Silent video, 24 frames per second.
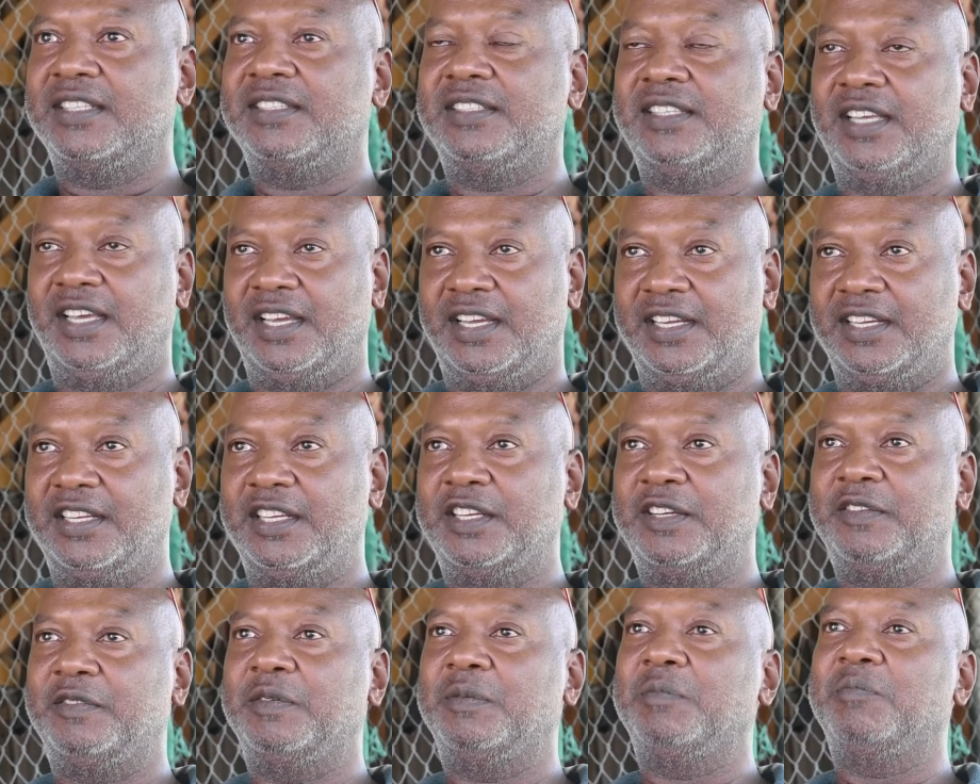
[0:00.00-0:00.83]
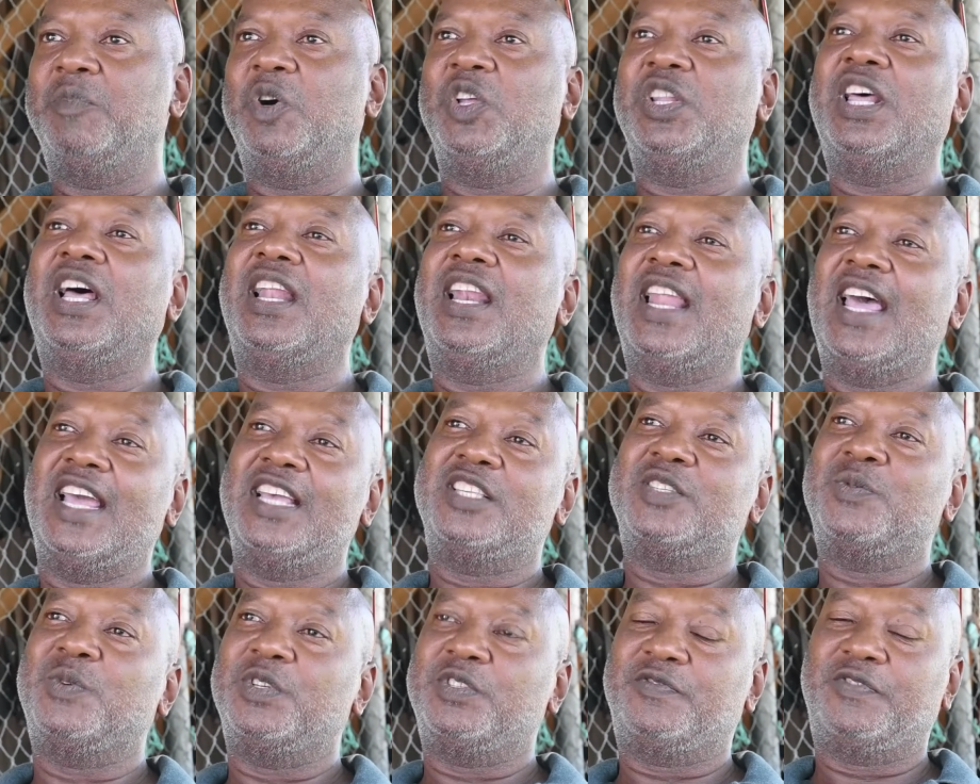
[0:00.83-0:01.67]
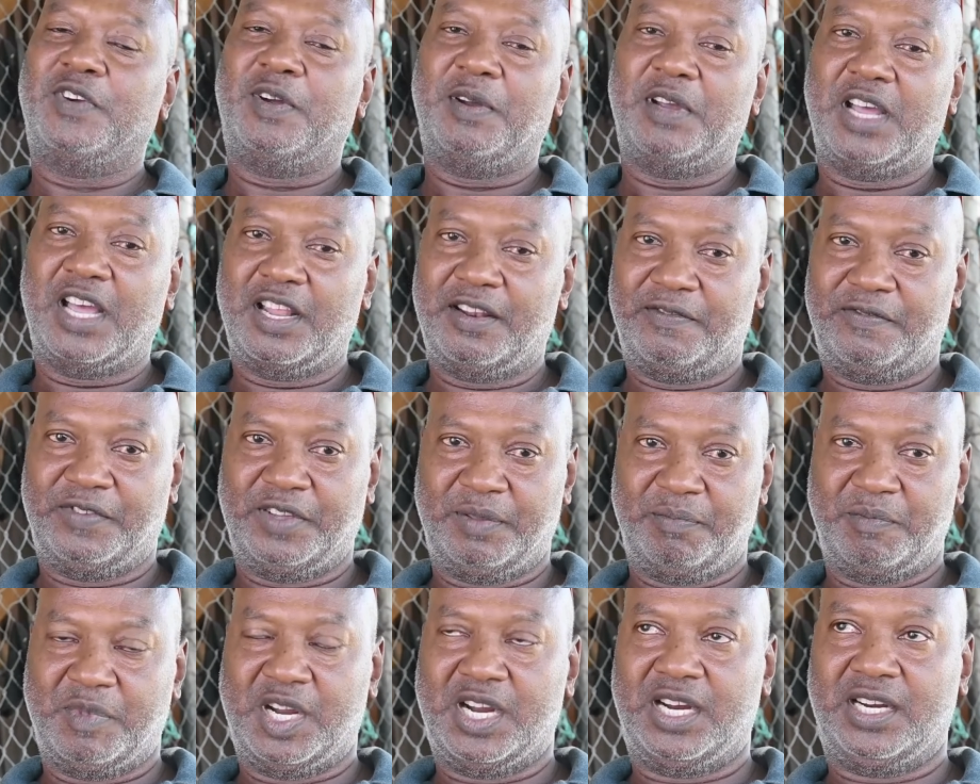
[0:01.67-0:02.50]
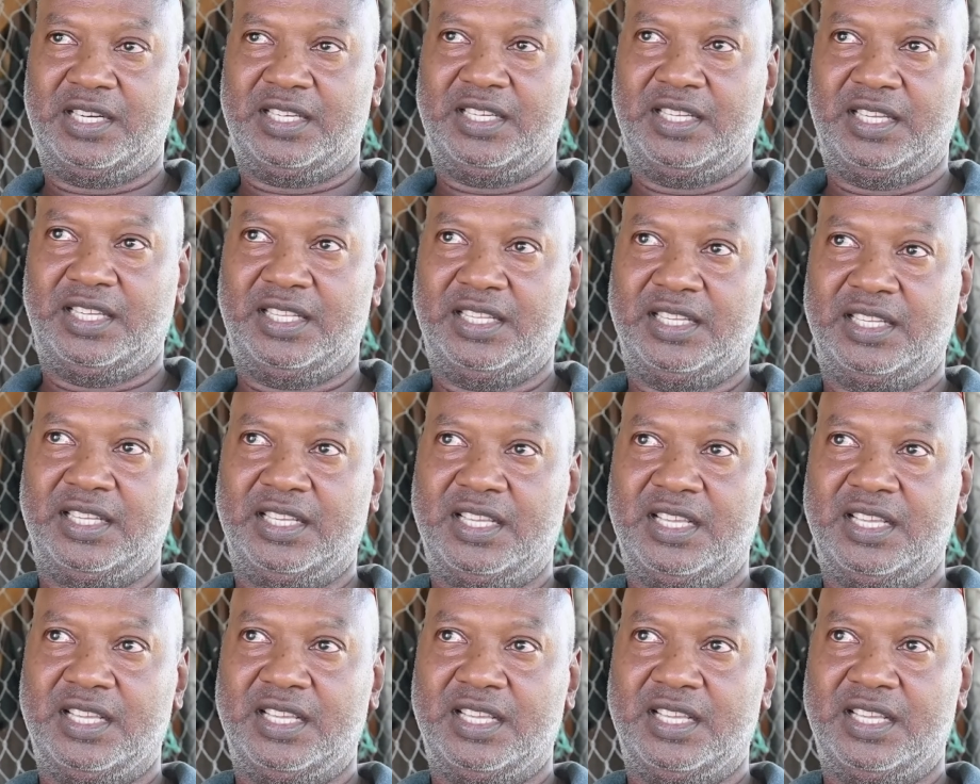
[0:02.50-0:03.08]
Yeah. But that license was for Alvin Martin.